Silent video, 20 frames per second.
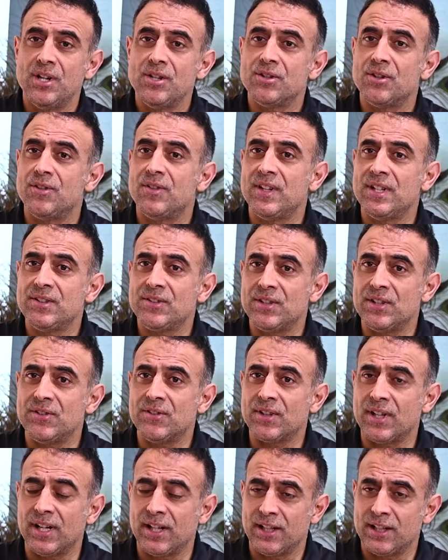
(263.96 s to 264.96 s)
So this is
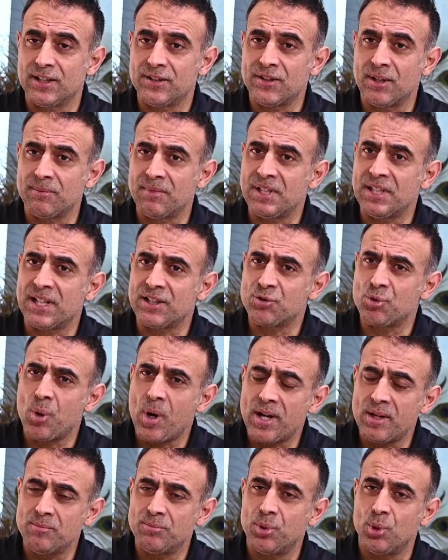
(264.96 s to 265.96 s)
something that's
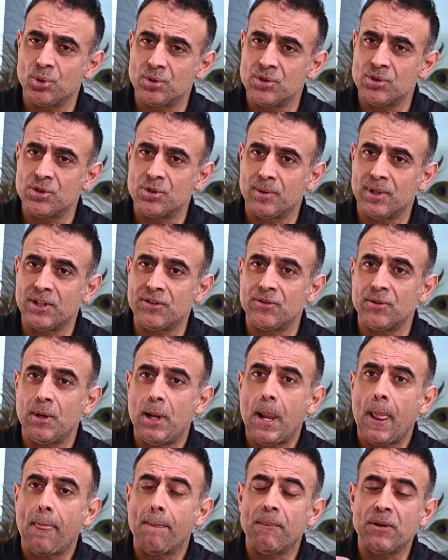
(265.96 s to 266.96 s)
quite important to us,
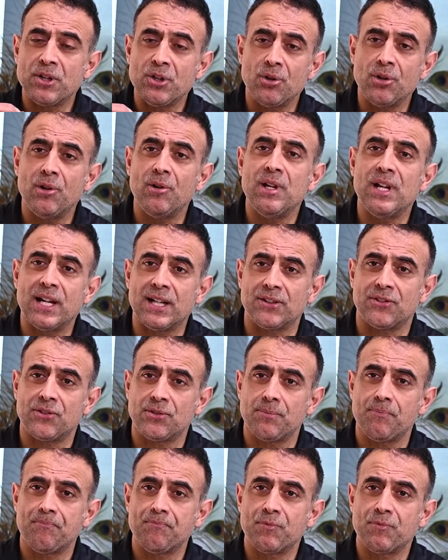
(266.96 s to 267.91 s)
but not only us.